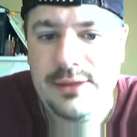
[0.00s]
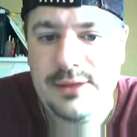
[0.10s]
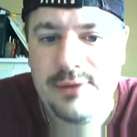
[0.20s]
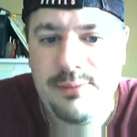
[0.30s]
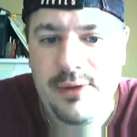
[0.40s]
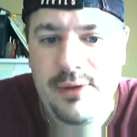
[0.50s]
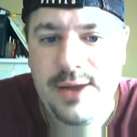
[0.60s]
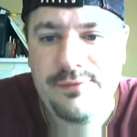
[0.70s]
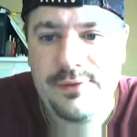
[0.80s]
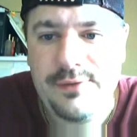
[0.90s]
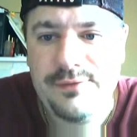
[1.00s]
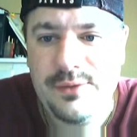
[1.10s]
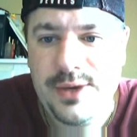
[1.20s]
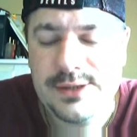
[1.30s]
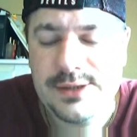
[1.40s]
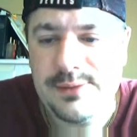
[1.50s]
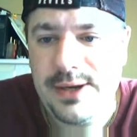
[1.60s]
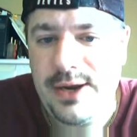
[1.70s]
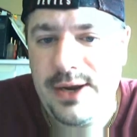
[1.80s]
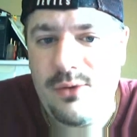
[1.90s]
3 break for a few weeks. I
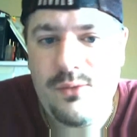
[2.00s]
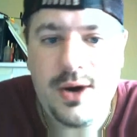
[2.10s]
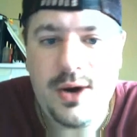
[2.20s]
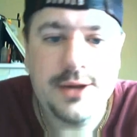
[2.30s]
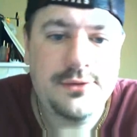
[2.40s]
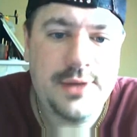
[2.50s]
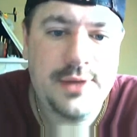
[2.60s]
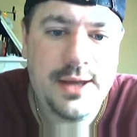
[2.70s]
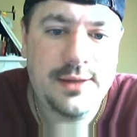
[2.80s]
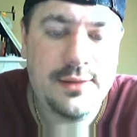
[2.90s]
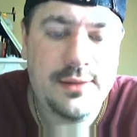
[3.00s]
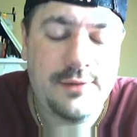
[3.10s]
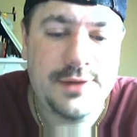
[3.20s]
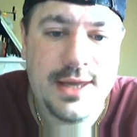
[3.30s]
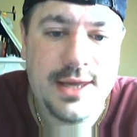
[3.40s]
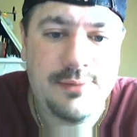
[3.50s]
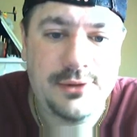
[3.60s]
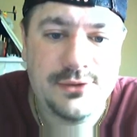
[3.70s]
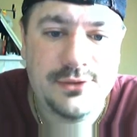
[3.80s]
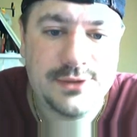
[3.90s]
mean, I don't want to do that. I'd love to keep
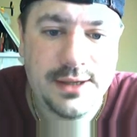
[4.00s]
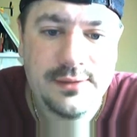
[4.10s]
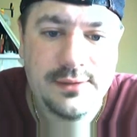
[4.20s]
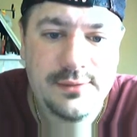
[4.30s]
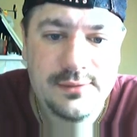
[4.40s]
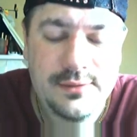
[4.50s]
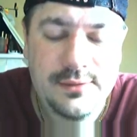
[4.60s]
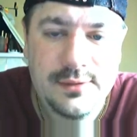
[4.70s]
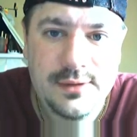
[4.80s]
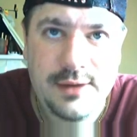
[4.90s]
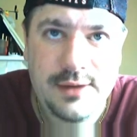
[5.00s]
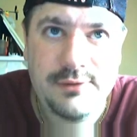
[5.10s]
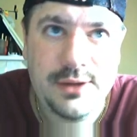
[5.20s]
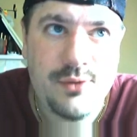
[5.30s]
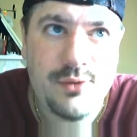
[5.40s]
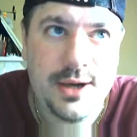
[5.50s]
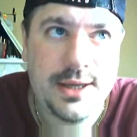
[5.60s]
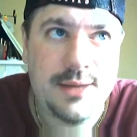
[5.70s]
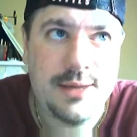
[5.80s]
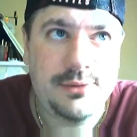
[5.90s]
losing. I really want
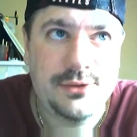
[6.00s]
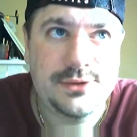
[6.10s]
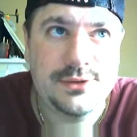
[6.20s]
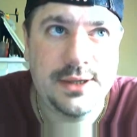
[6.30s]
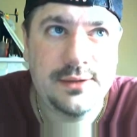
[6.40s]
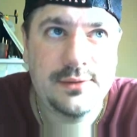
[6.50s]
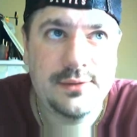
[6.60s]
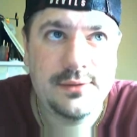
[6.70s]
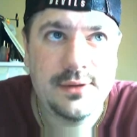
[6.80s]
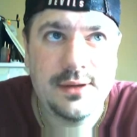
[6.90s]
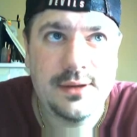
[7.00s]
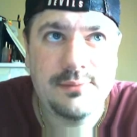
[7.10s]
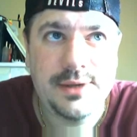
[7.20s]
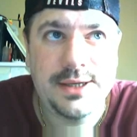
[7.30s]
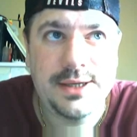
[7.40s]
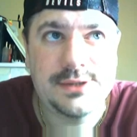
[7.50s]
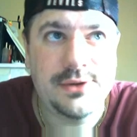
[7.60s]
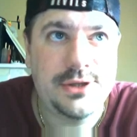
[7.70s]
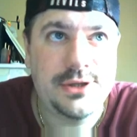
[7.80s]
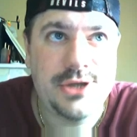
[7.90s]
to keep losing, um, but it is
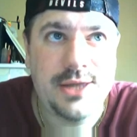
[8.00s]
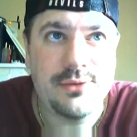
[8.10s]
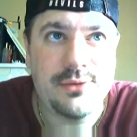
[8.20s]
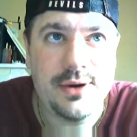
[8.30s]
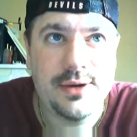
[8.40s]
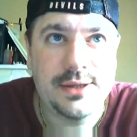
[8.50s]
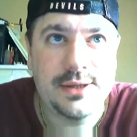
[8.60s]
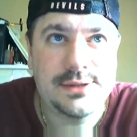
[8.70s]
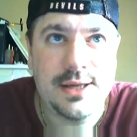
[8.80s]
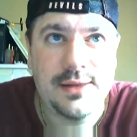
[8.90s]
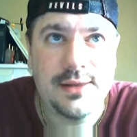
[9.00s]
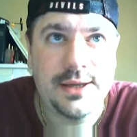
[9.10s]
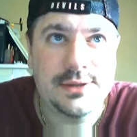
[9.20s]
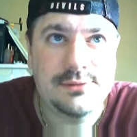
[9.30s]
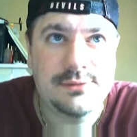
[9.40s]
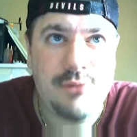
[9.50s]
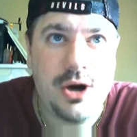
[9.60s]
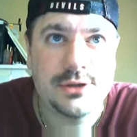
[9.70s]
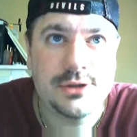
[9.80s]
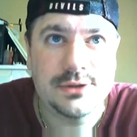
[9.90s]
only January. It's not like it's
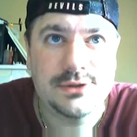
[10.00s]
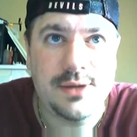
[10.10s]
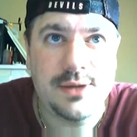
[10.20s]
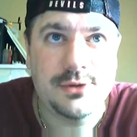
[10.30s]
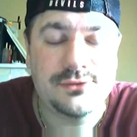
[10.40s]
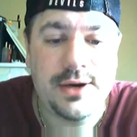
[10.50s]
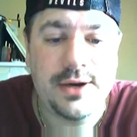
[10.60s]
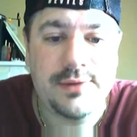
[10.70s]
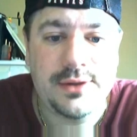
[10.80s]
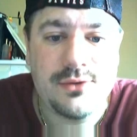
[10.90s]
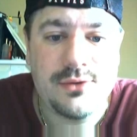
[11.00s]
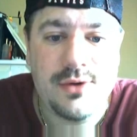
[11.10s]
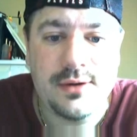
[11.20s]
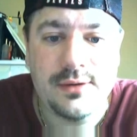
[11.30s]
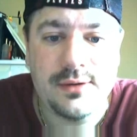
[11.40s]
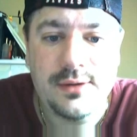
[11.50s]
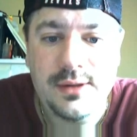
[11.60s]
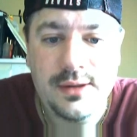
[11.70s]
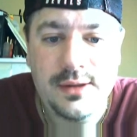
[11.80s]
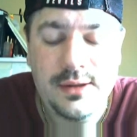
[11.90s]
March and summer's right around the corner.
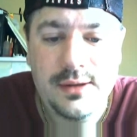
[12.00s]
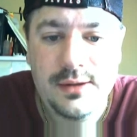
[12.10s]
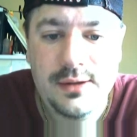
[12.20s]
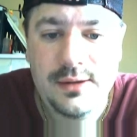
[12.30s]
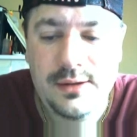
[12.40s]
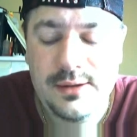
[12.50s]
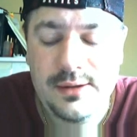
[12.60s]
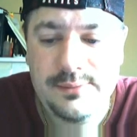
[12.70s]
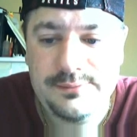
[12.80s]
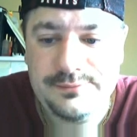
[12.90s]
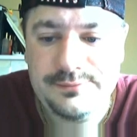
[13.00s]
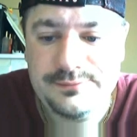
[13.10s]
Um,